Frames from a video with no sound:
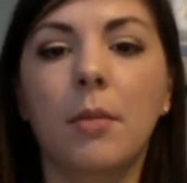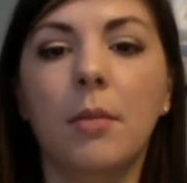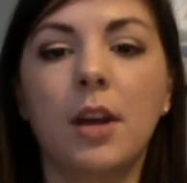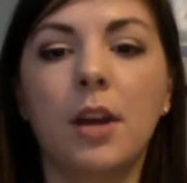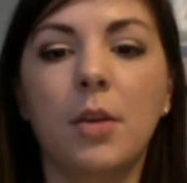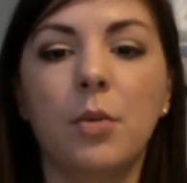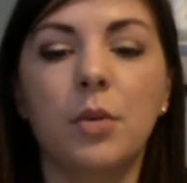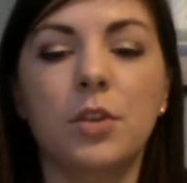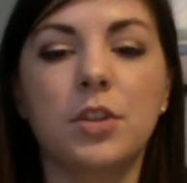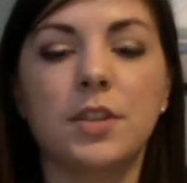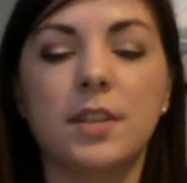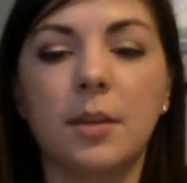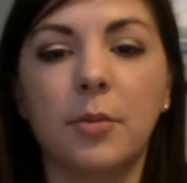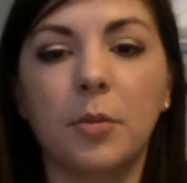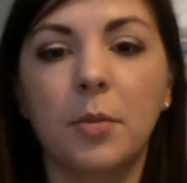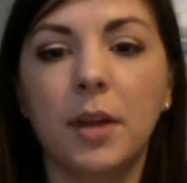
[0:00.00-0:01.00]
It would just
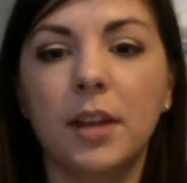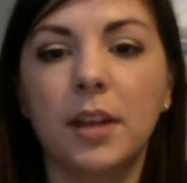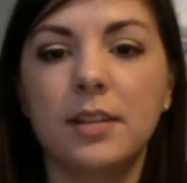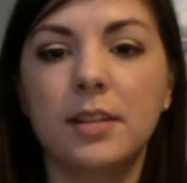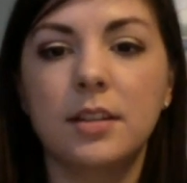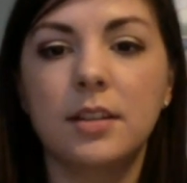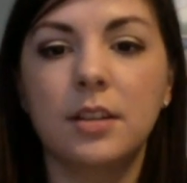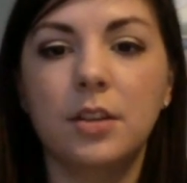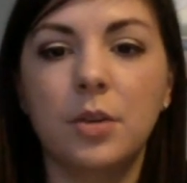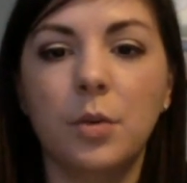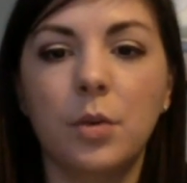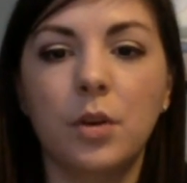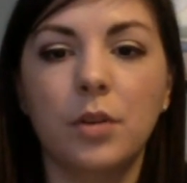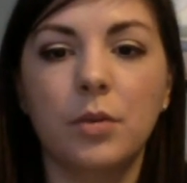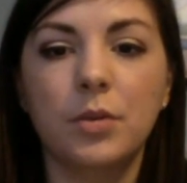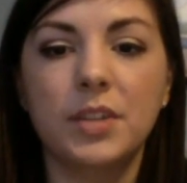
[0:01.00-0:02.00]
supplement
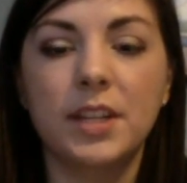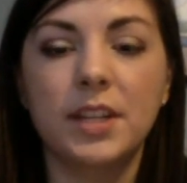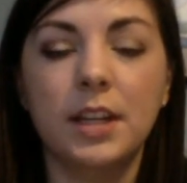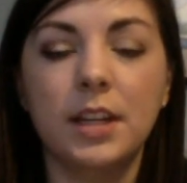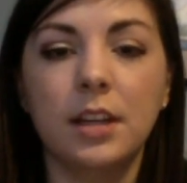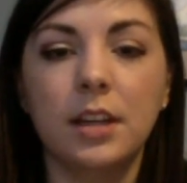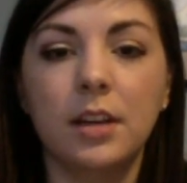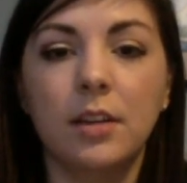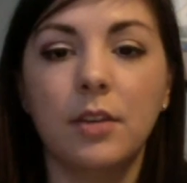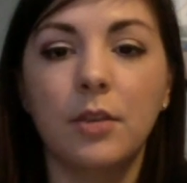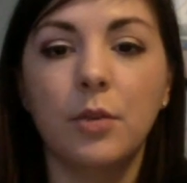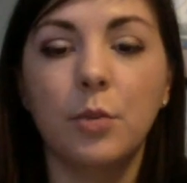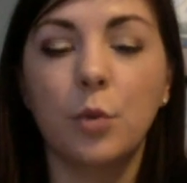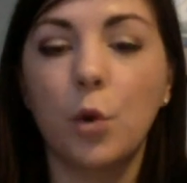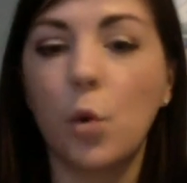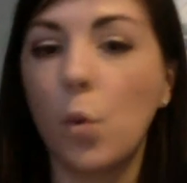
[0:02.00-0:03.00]
your routine
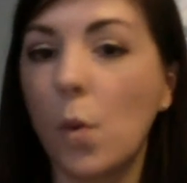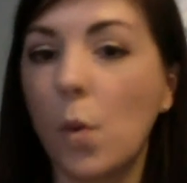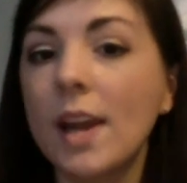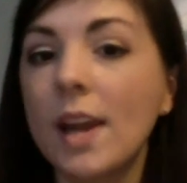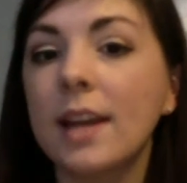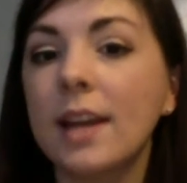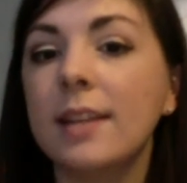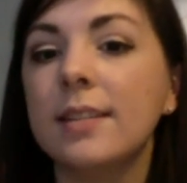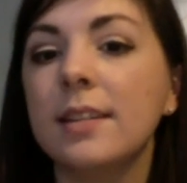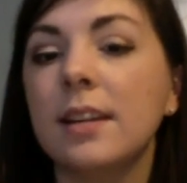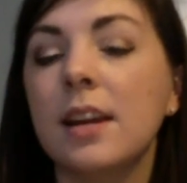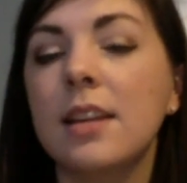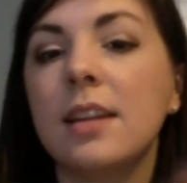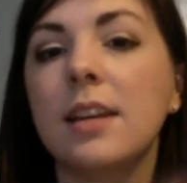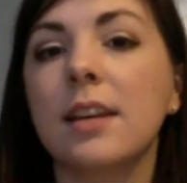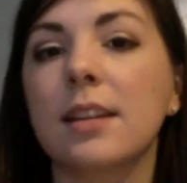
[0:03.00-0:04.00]
quite nicely.
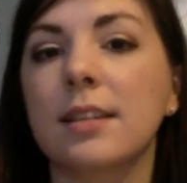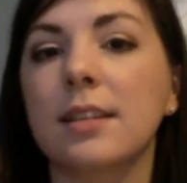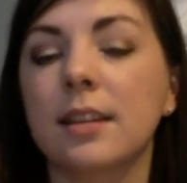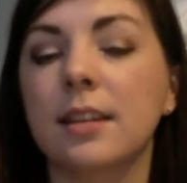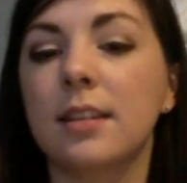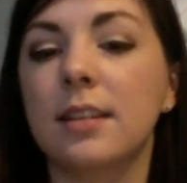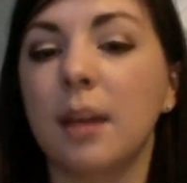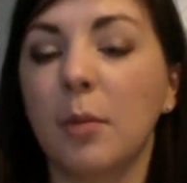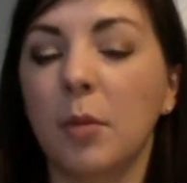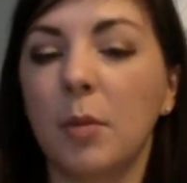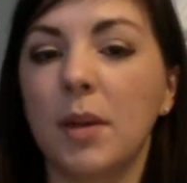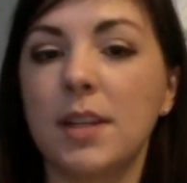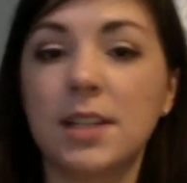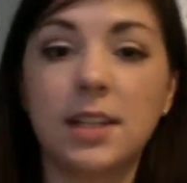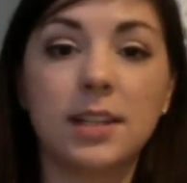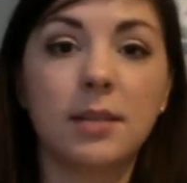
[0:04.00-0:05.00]
I think it's
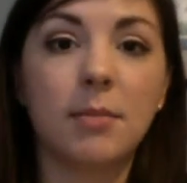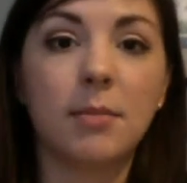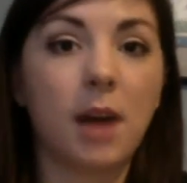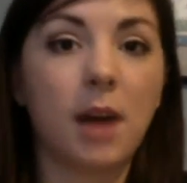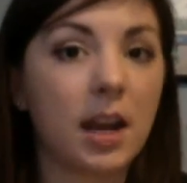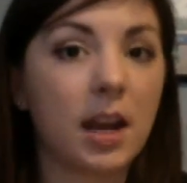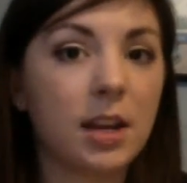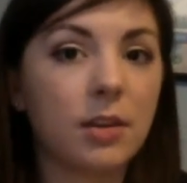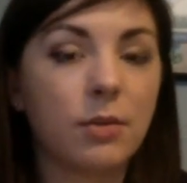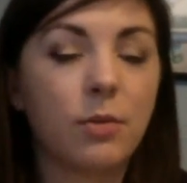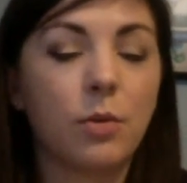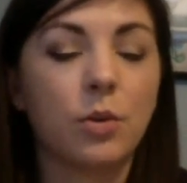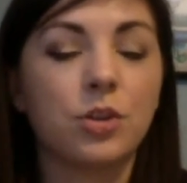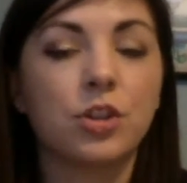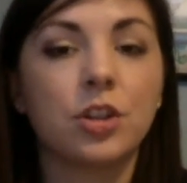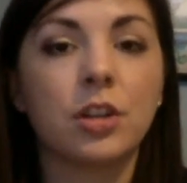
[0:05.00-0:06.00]
supplemented mine
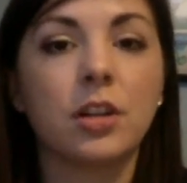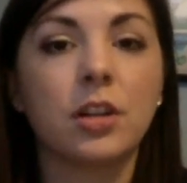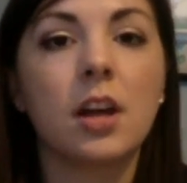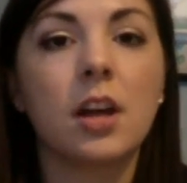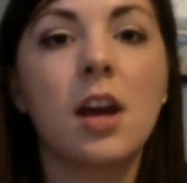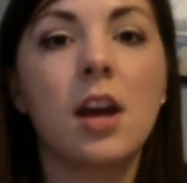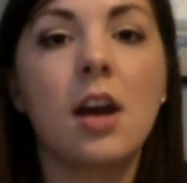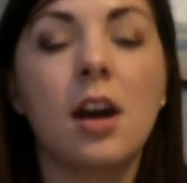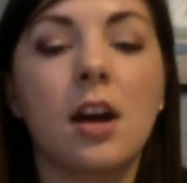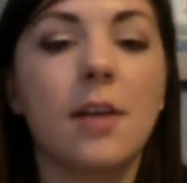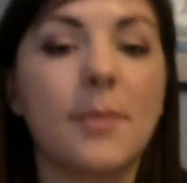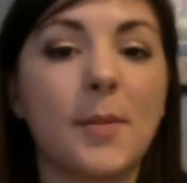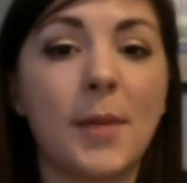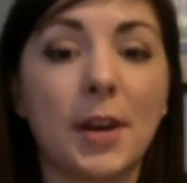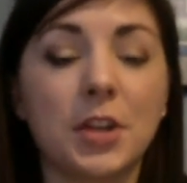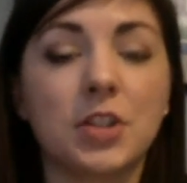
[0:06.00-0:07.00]
for sure.
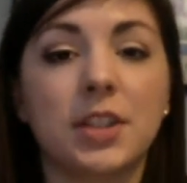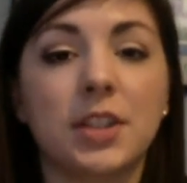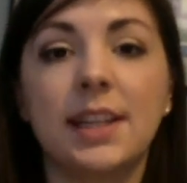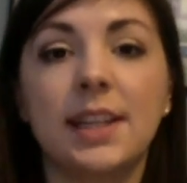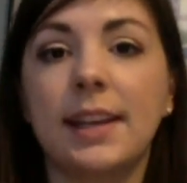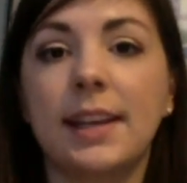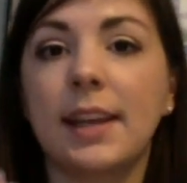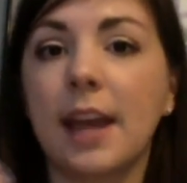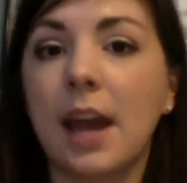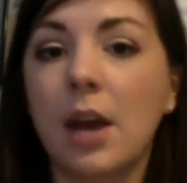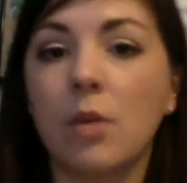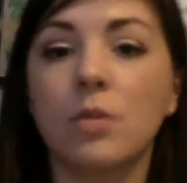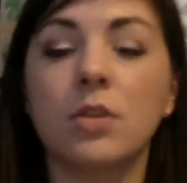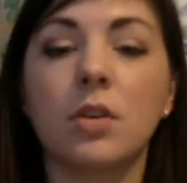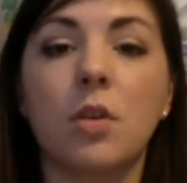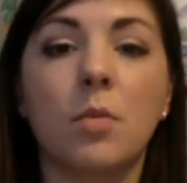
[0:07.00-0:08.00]
I'm actually getting
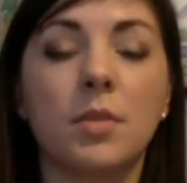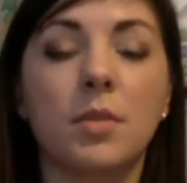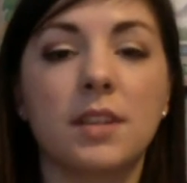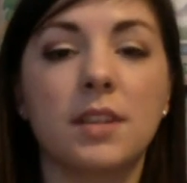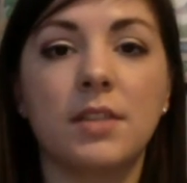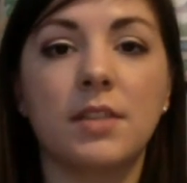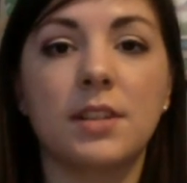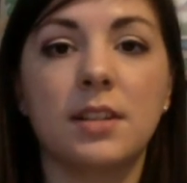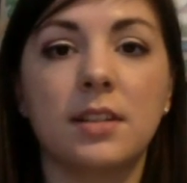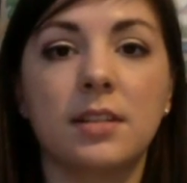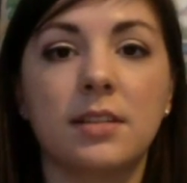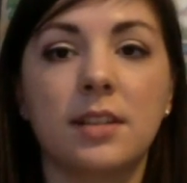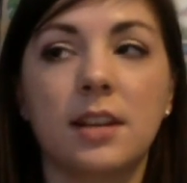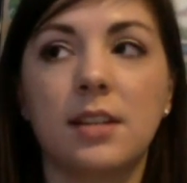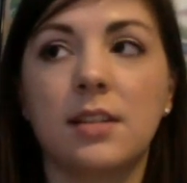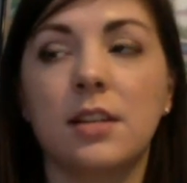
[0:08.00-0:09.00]
out almost every single
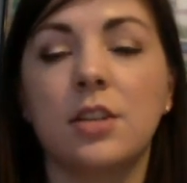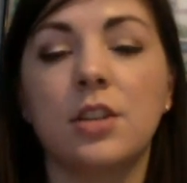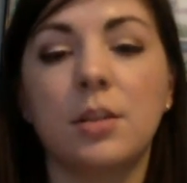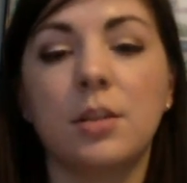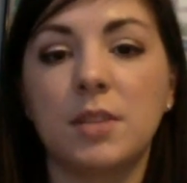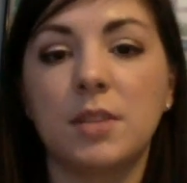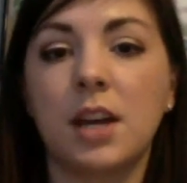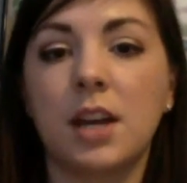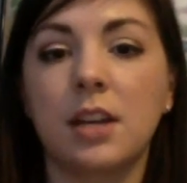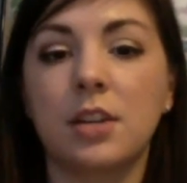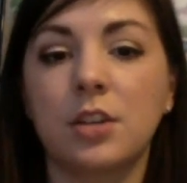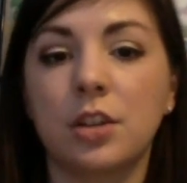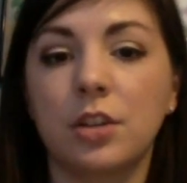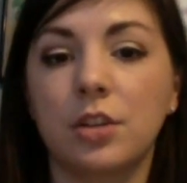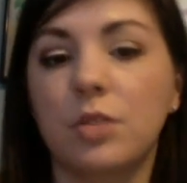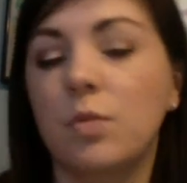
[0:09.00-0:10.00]
day to the gym
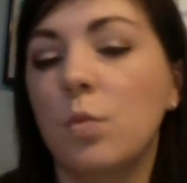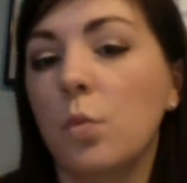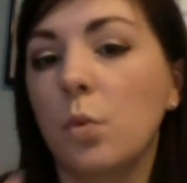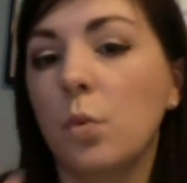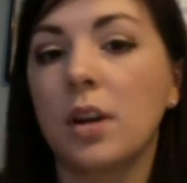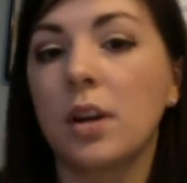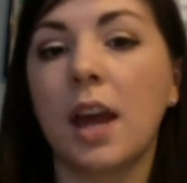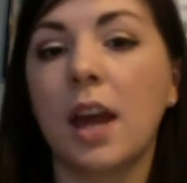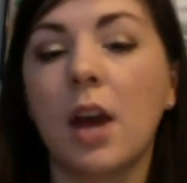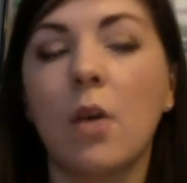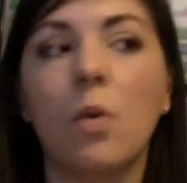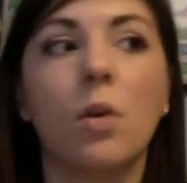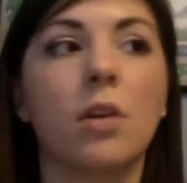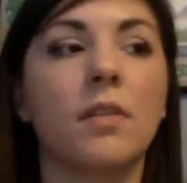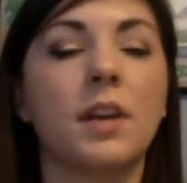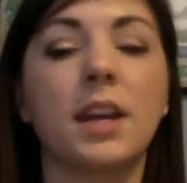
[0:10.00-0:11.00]
to work
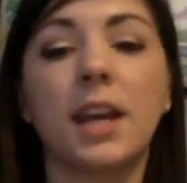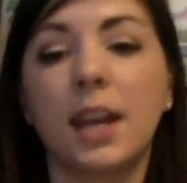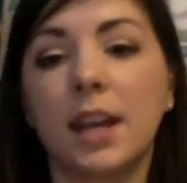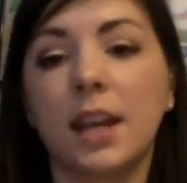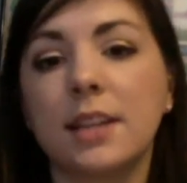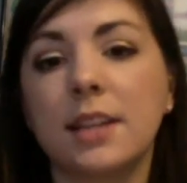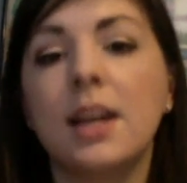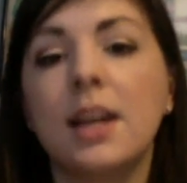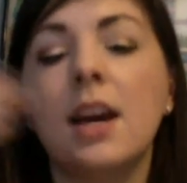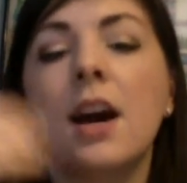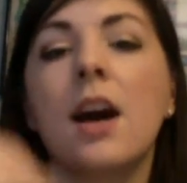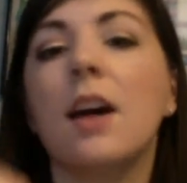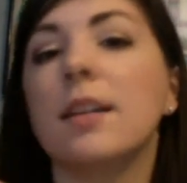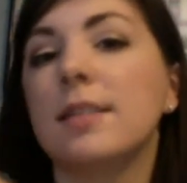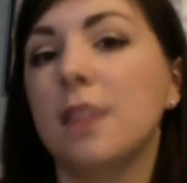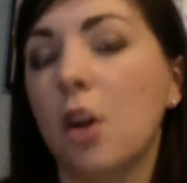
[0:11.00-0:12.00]
out, or if I can't,
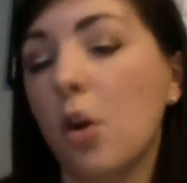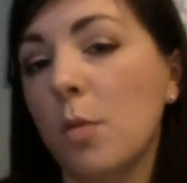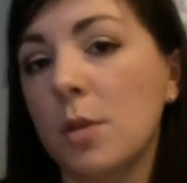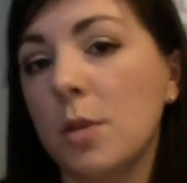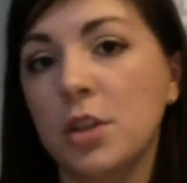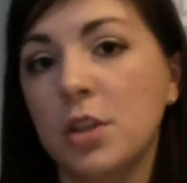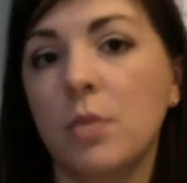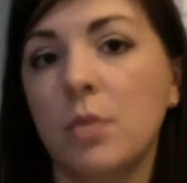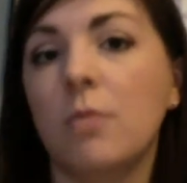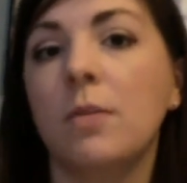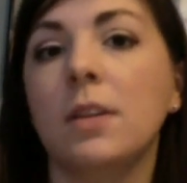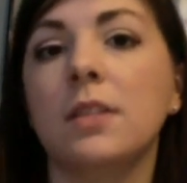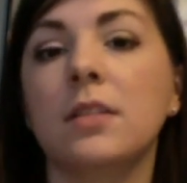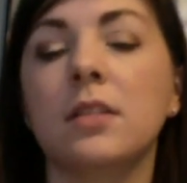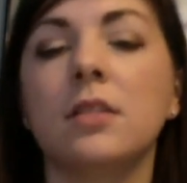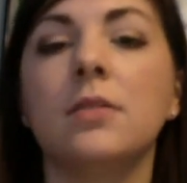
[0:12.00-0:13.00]
I'll stay home and do a
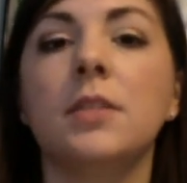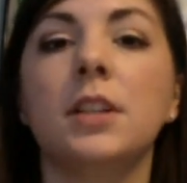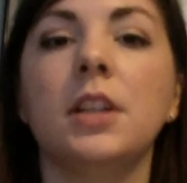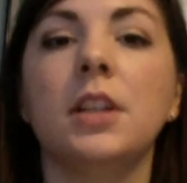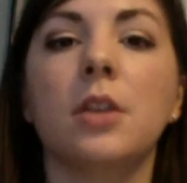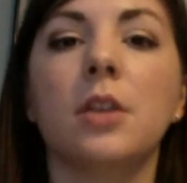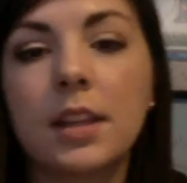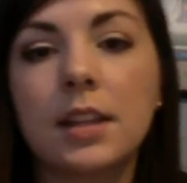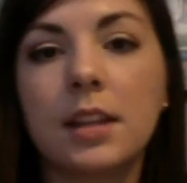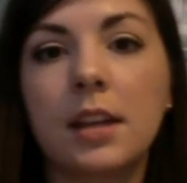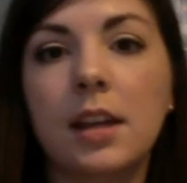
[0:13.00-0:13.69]
FitStar video.